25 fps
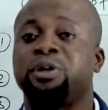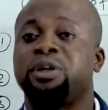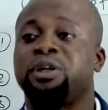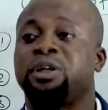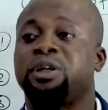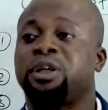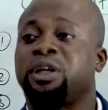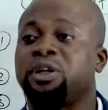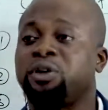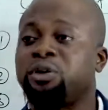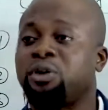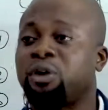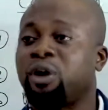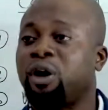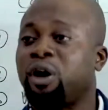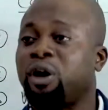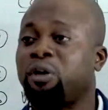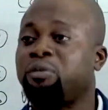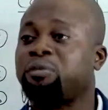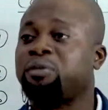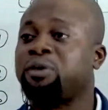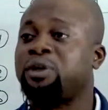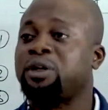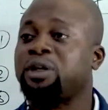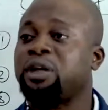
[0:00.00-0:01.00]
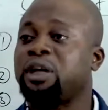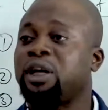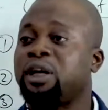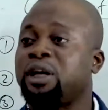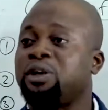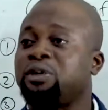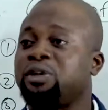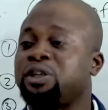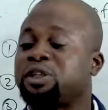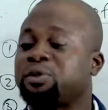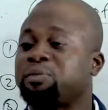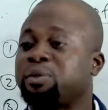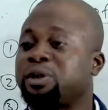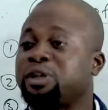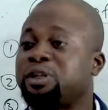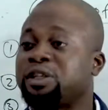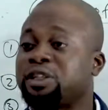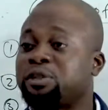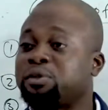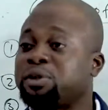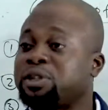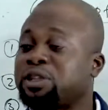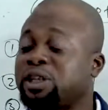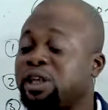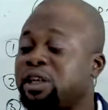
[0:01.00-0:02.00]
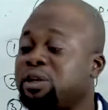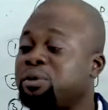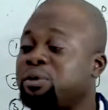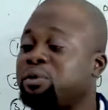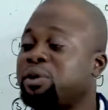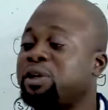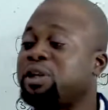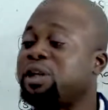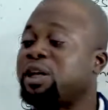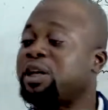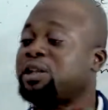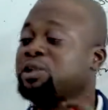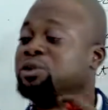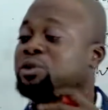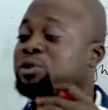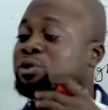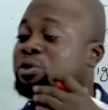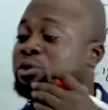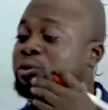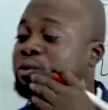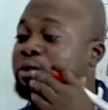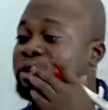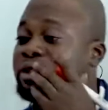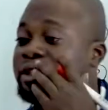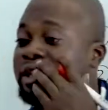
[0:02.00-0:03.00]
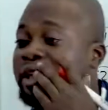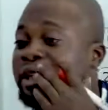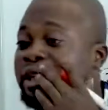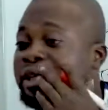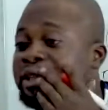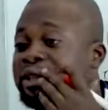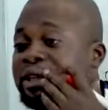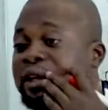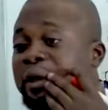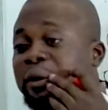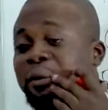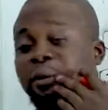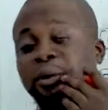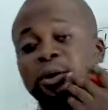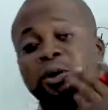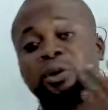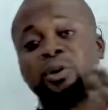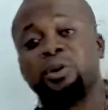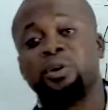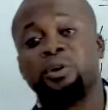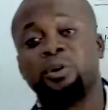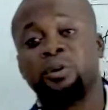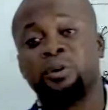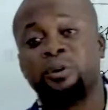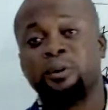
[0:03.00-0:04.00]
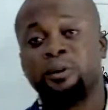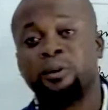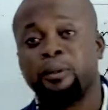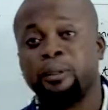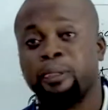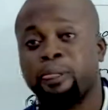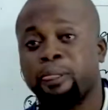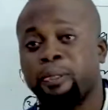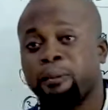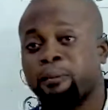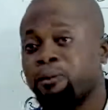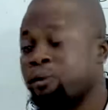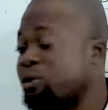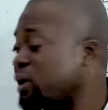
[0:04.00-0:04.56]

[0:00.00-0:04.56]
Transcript: and you come and you expect, especially when it has to do with electrical work. You're